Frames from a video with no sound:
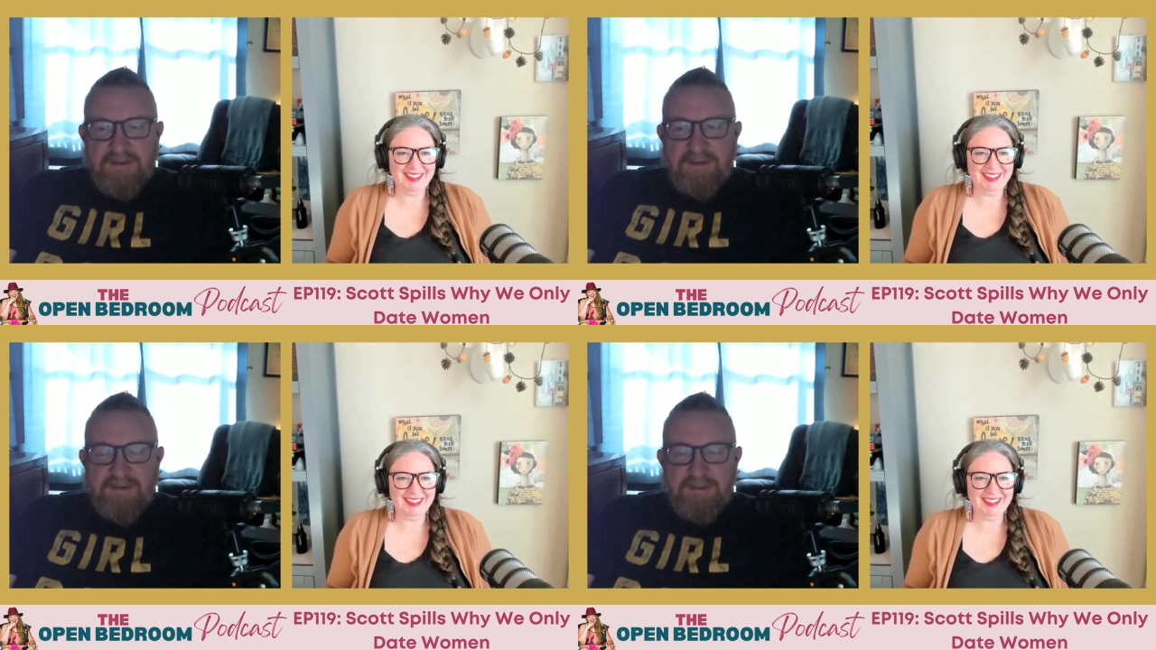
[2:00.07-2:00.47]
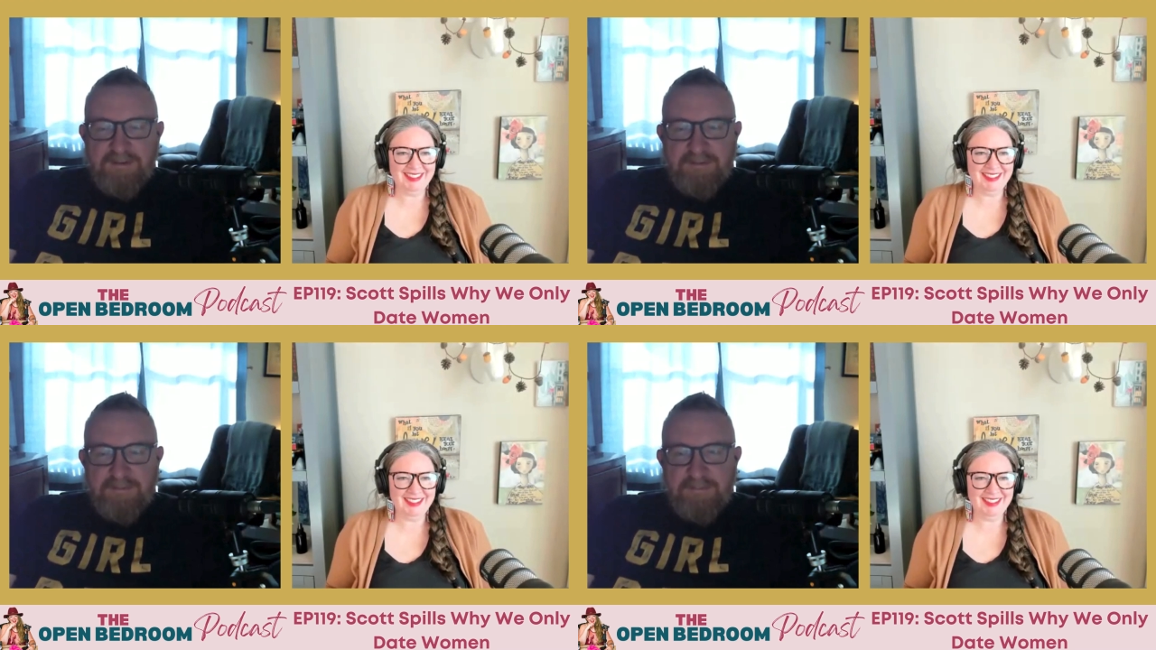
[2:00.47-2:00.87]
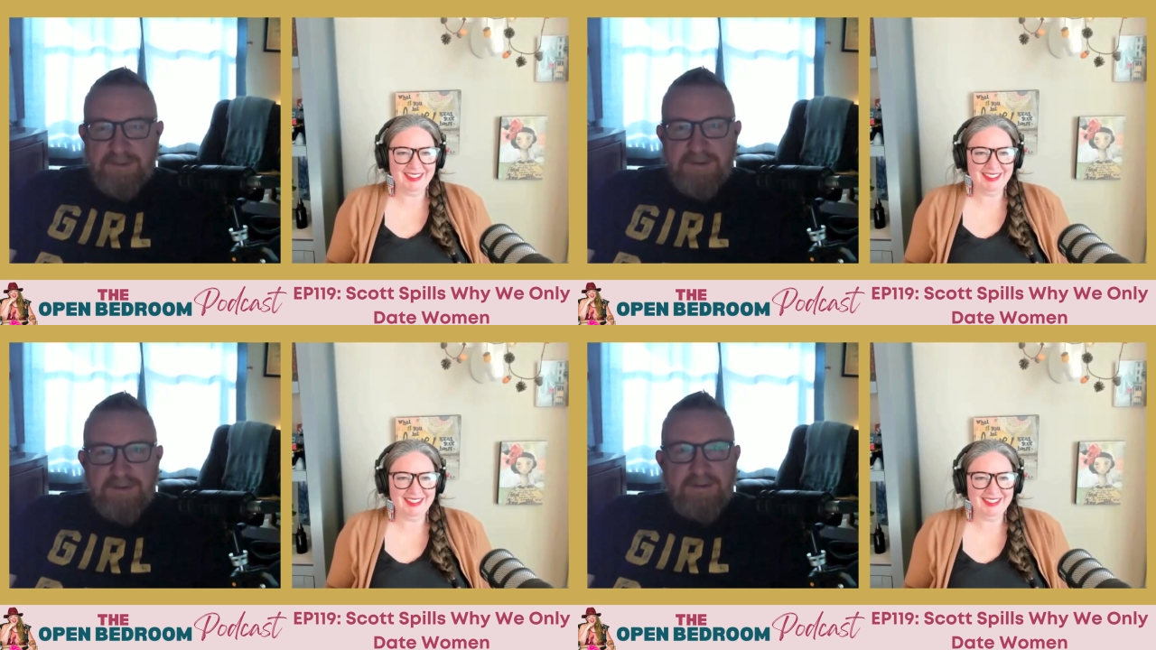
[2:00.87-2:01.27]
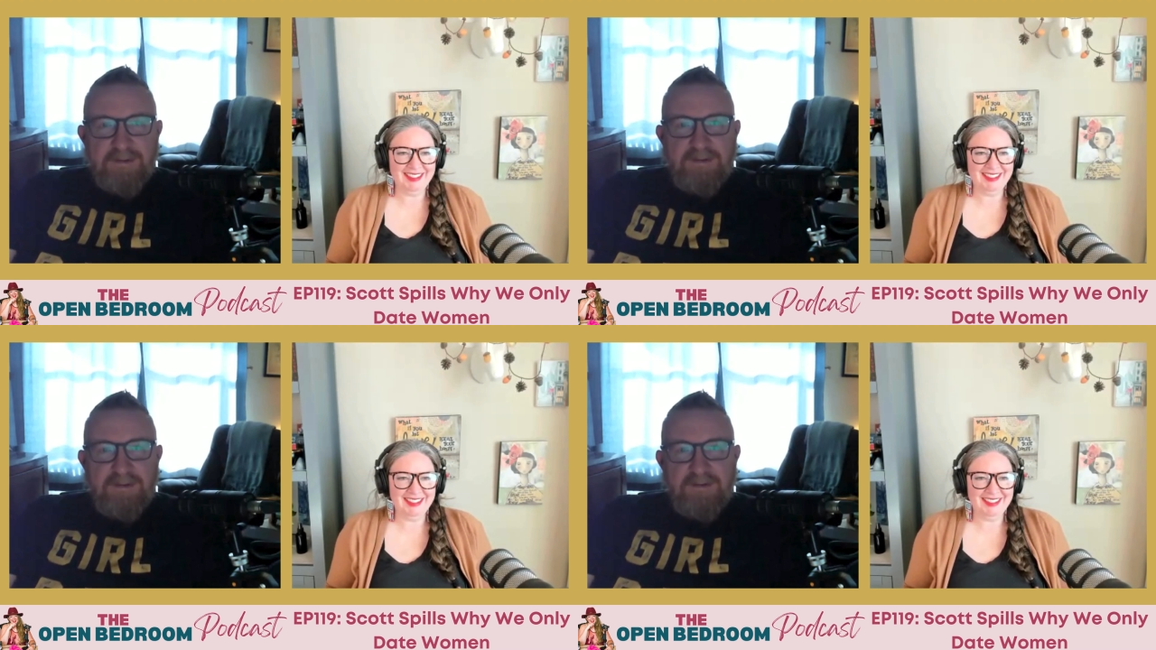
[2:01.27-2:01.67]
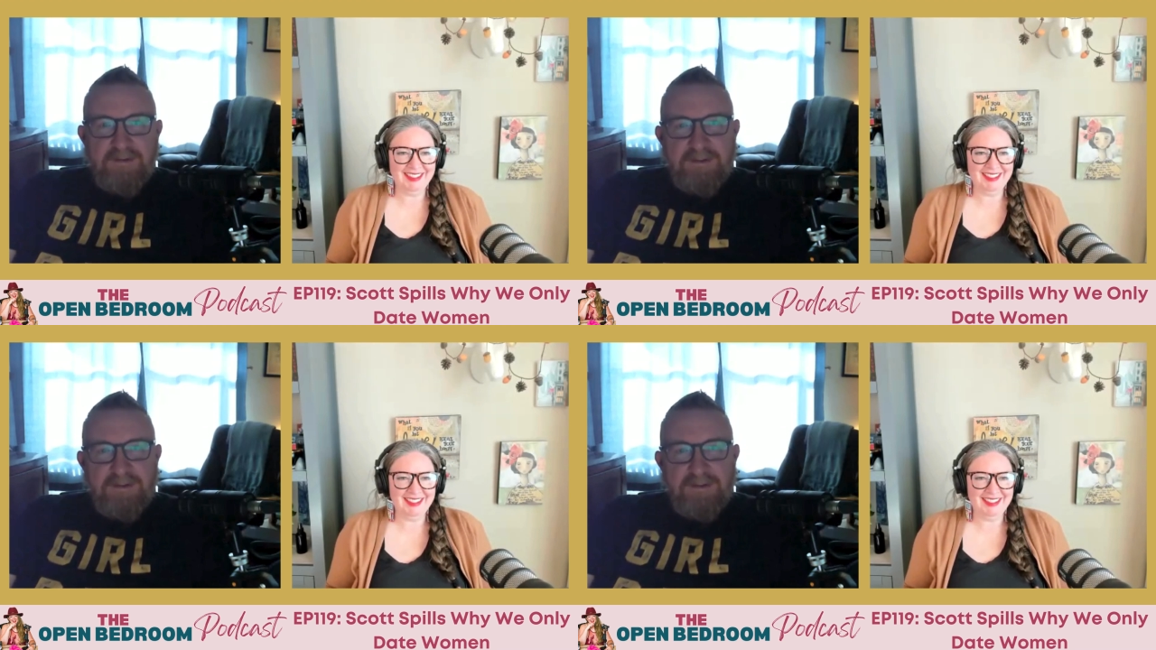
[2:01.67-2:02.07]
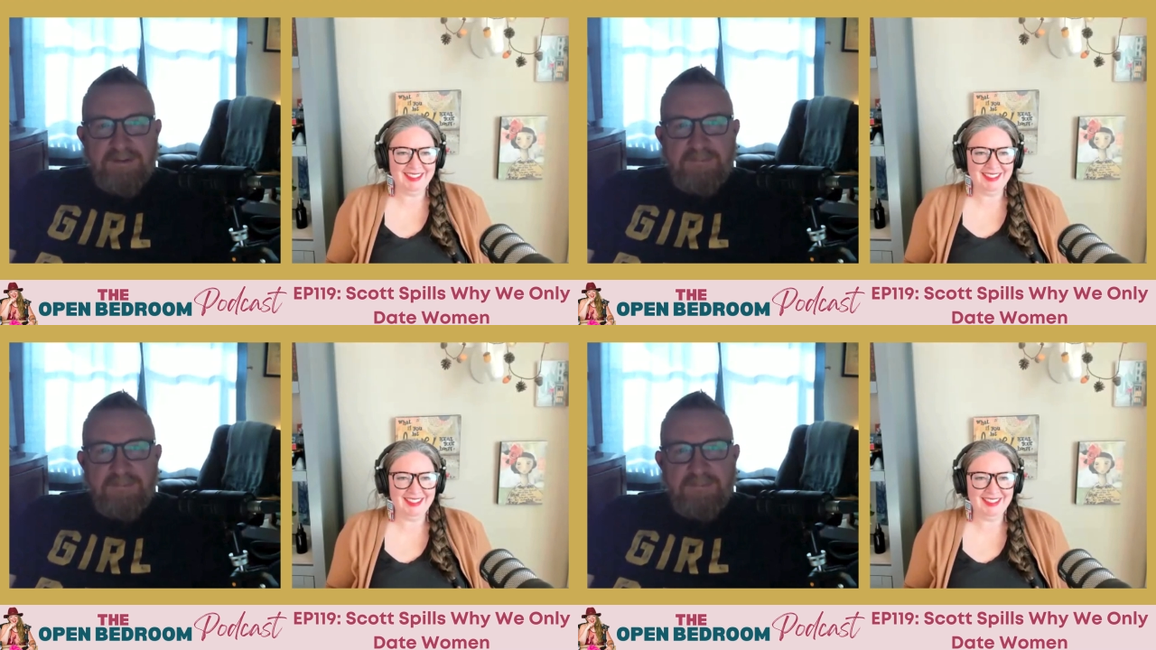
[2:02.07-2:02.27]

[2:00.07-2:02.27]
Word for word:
Speaker 1: Um, and I